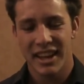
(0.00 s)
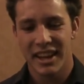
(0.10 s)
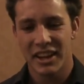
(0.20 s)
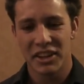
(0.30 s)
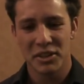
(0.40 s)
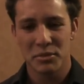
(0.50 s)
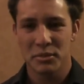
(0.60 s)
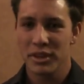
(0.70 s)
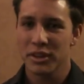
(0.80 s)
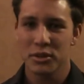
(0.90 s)

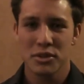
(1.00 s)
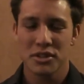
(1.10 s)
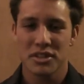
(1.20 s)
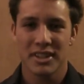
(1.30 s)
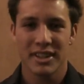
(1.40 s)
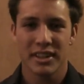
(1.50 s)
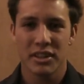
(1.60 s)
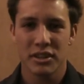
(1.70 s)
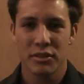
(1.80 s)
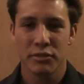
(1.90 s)
You know, it was just
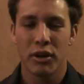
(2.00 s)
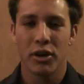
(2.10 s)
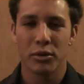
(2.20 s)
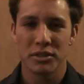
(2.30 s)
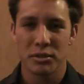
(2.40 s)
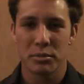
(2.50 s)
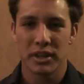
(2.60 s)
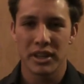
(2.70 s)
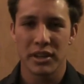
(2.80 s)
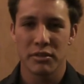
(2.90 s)
the fall was a
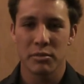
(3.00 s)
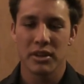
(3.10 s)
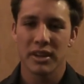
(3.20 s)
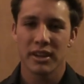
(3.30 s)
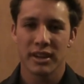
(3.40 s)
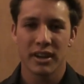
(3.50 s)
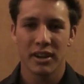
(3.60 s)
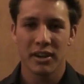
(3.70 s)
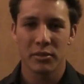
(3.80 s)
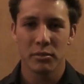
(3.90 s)
big key for me.
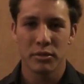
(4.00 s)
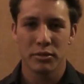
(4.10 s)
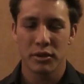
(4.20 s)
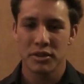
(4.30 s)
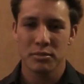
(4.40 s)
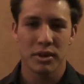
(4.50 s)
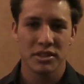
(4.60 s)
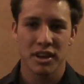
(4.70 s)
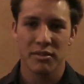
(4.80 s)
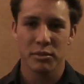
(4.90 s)
My
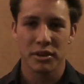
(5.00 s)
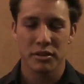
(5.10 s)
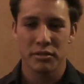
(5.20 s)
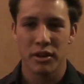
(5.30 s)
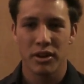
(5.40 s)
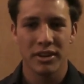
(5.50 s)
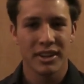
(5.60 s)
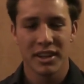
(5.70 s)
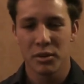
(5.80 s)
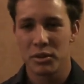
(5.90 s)
sophomore year fall
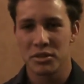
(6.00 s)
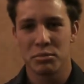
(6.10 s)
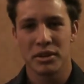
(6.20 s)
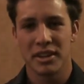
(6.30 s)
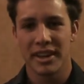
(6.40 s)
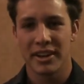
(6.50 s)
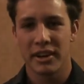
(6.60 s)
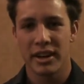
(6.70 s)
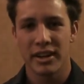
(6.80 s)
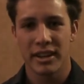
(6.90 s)
wasn't playing that
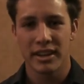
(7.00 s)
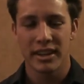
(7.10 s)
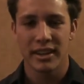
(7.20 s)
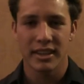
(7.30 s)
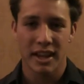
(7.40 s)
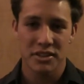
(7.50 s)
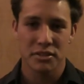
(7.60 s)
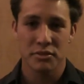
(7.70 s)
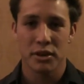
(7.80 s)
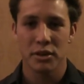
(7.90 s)
great, and then last
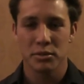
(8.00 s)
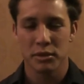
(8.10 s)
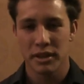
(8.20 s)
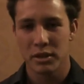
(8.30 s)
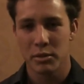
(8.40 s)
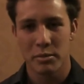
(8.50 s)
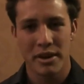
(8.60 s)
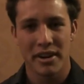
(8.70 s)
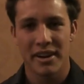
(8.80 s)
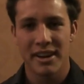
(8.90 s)
year's fall I was playing a little bit
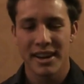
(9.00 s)
better